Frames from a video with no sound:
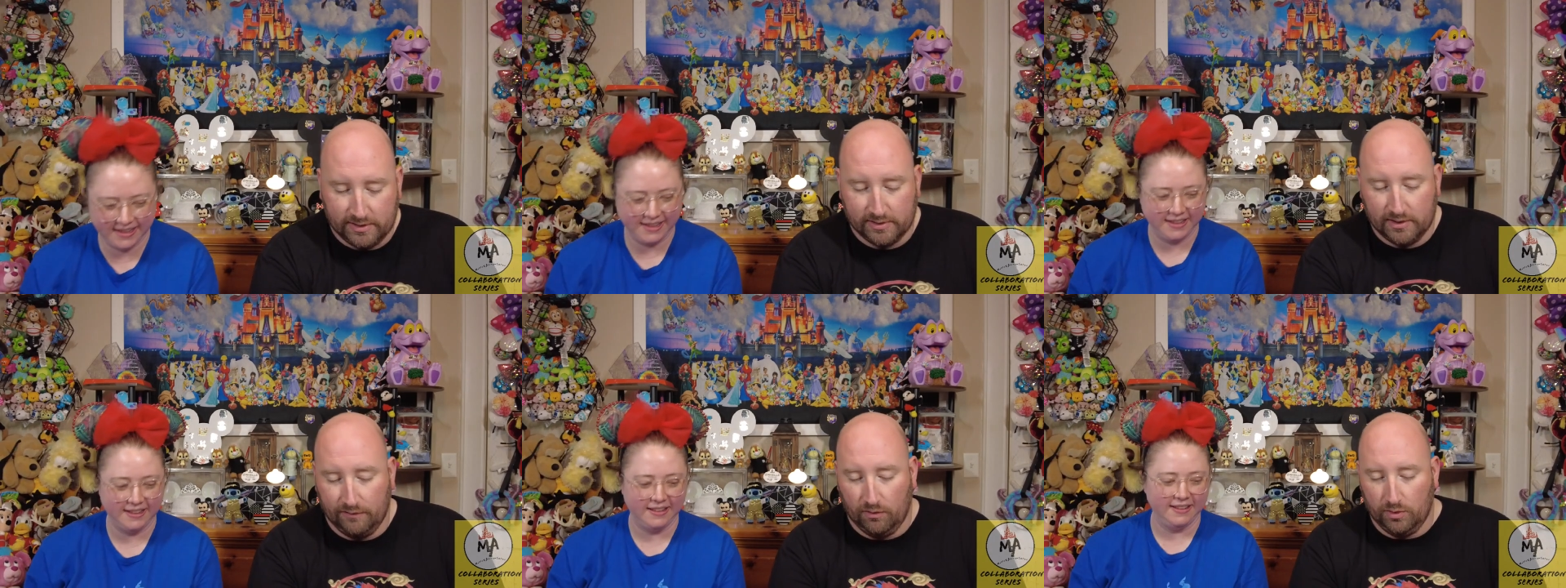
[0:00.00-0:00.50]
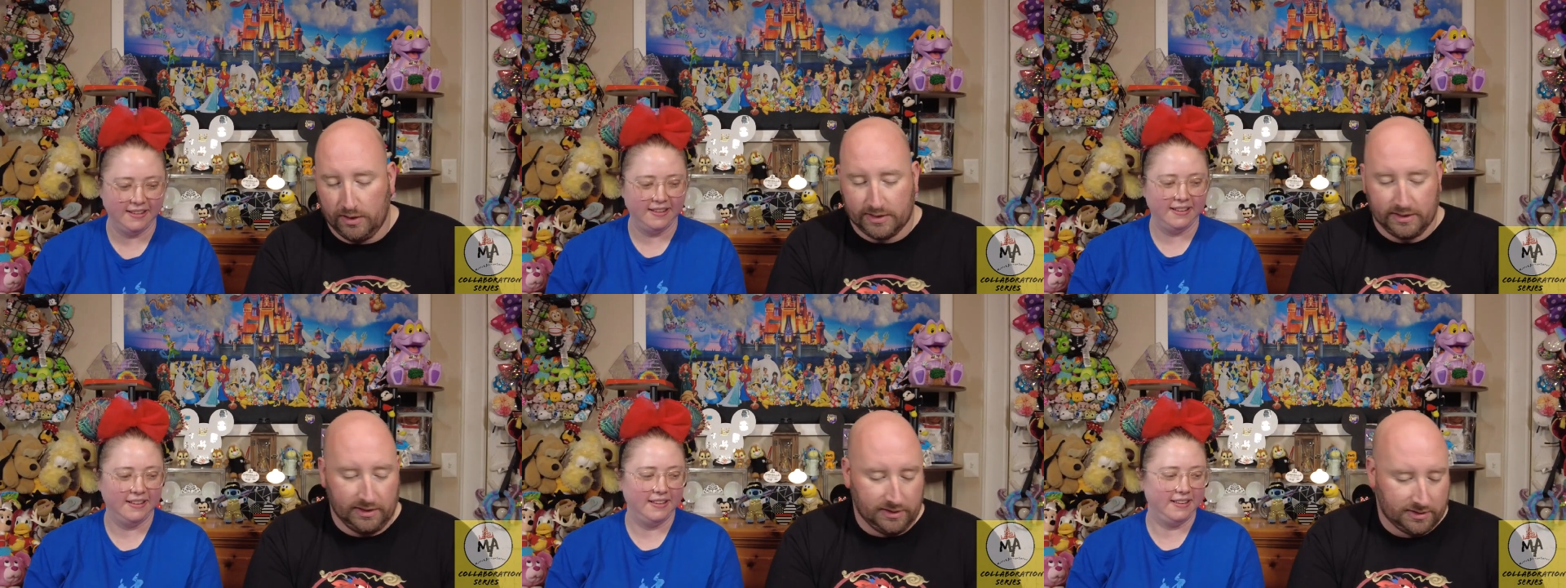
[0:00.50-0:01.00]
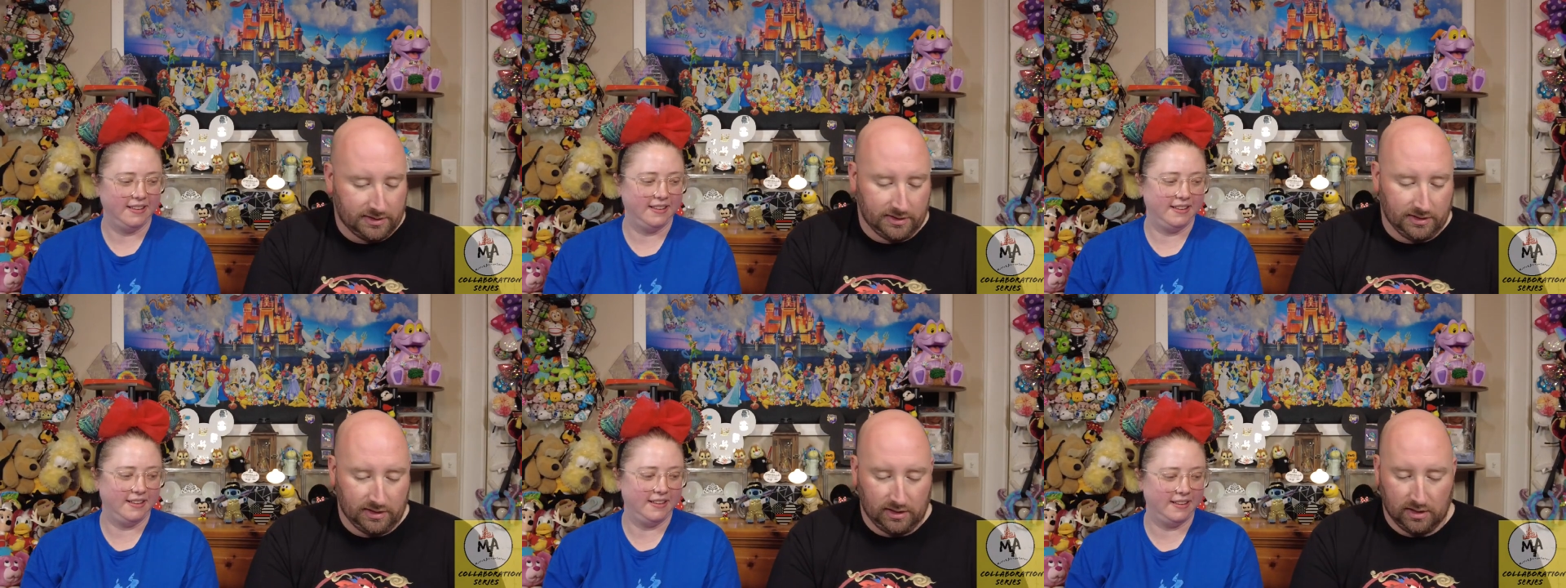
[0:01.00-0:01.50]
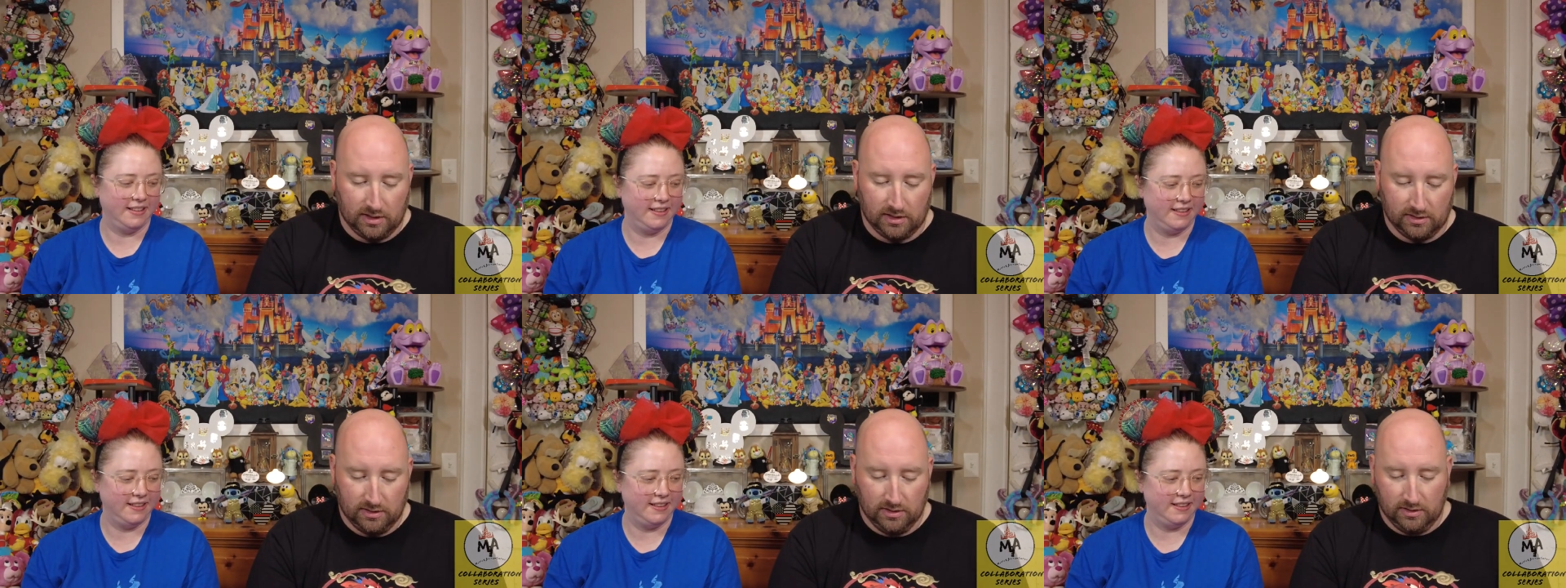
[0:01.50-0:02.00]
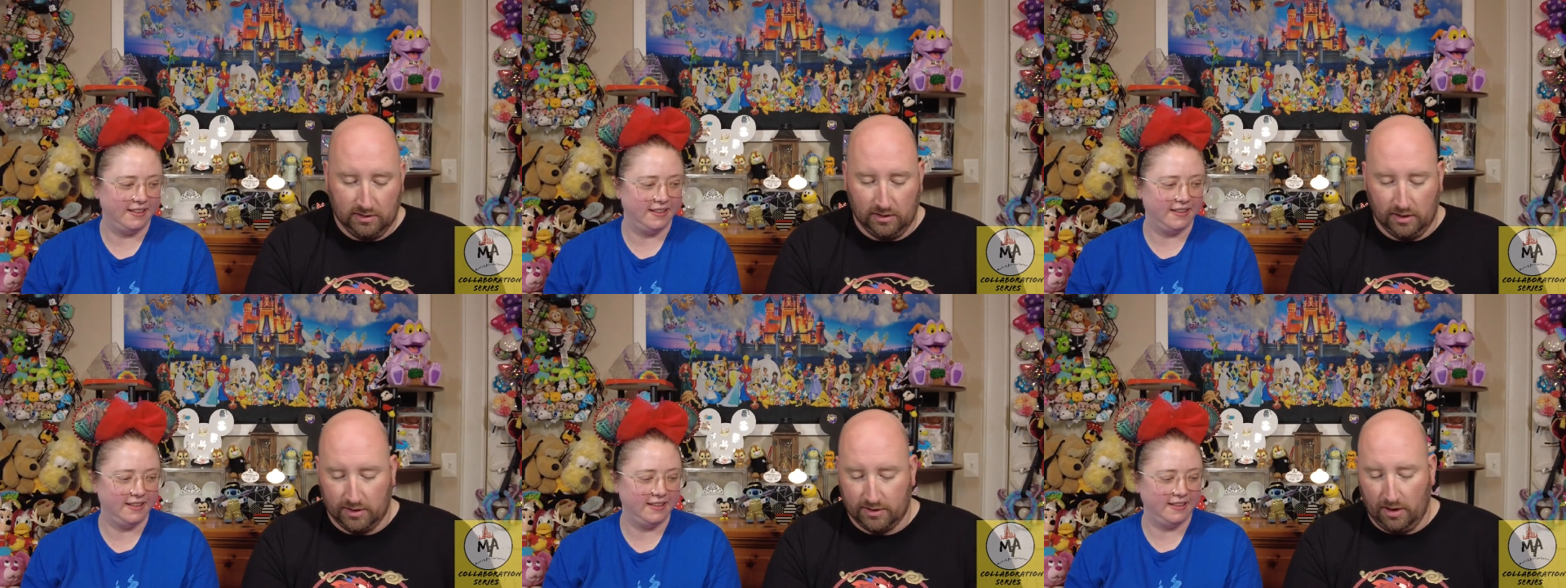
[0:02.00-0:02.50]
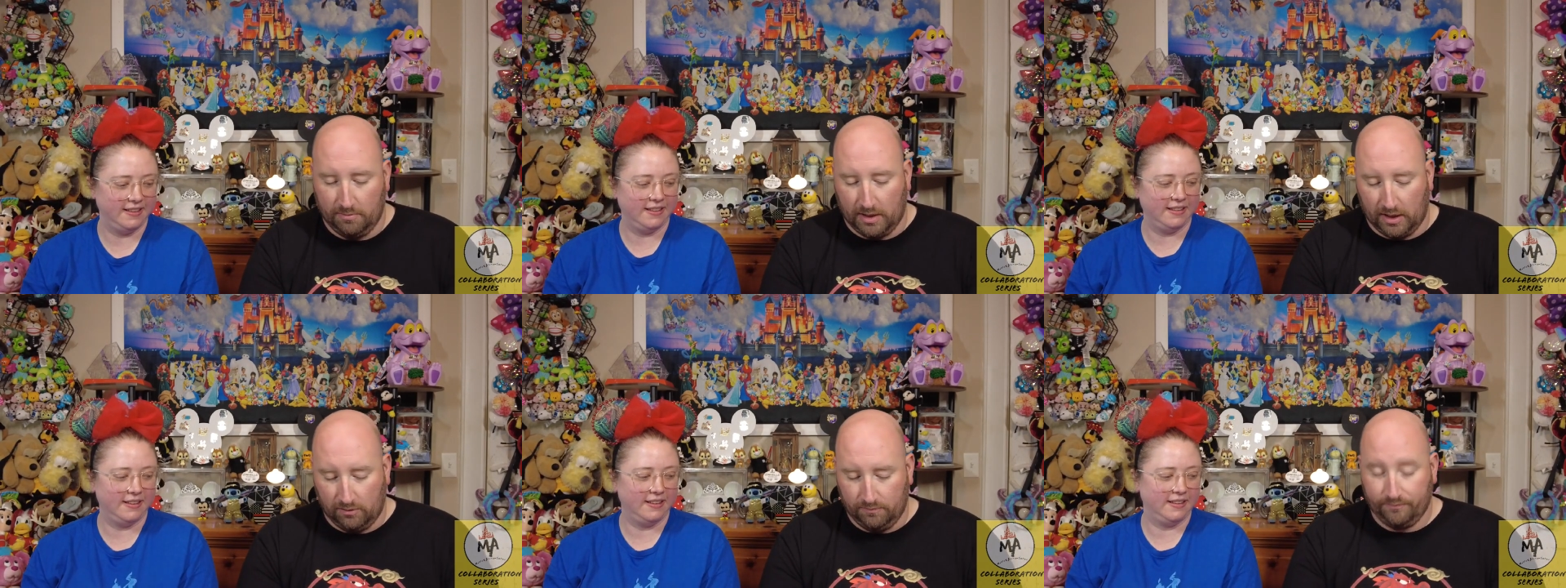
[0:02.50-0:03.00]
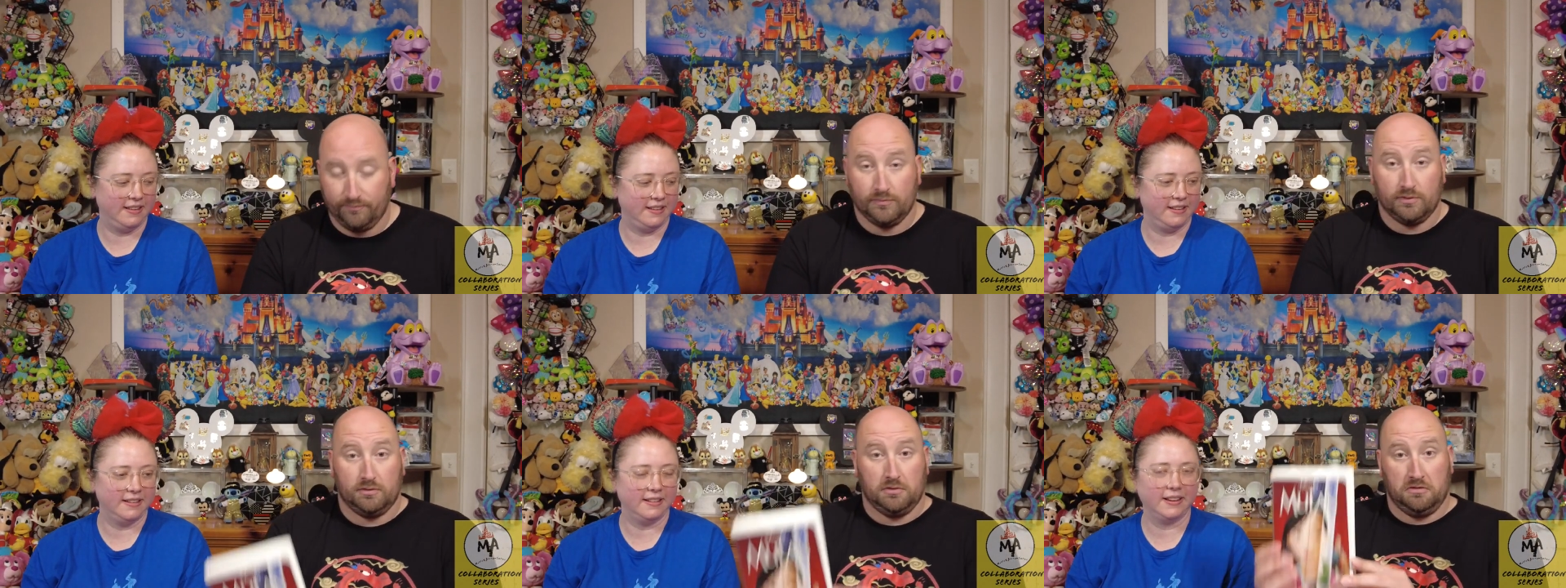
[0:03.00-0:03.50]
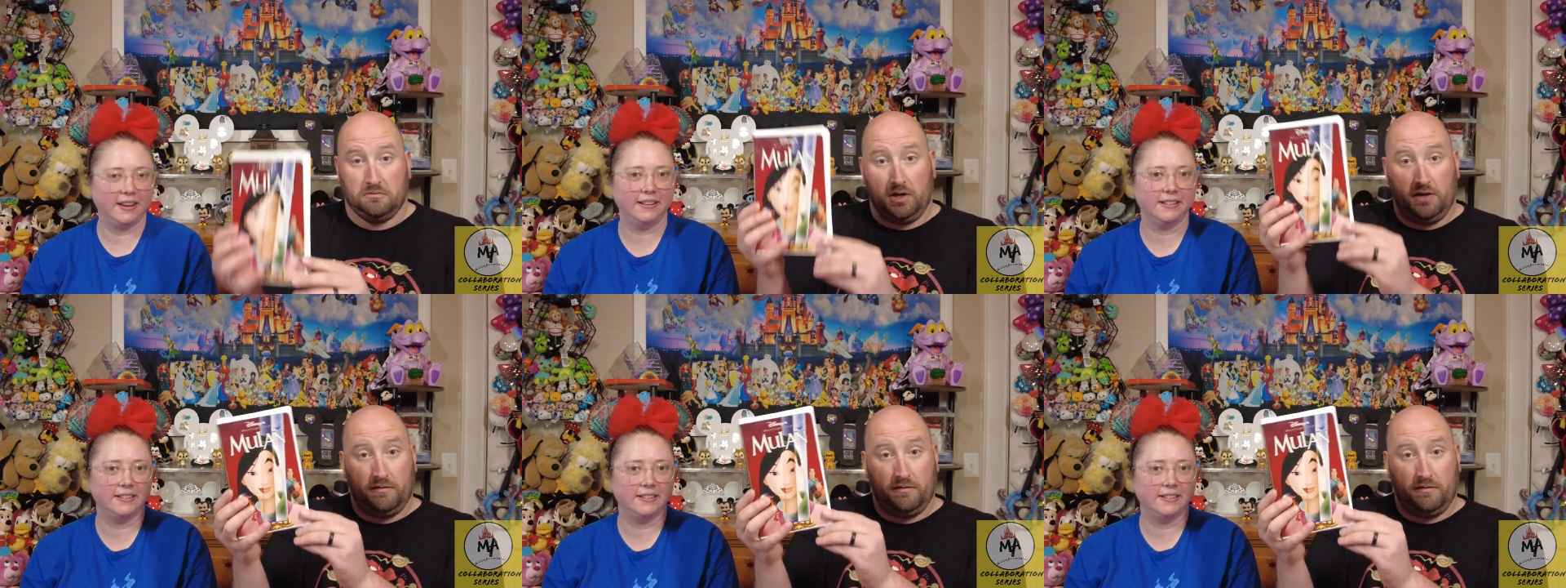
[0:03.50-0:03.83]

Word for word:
Speaker 1: since they've already seen this in the uh, uh, thumbnail. Okay. We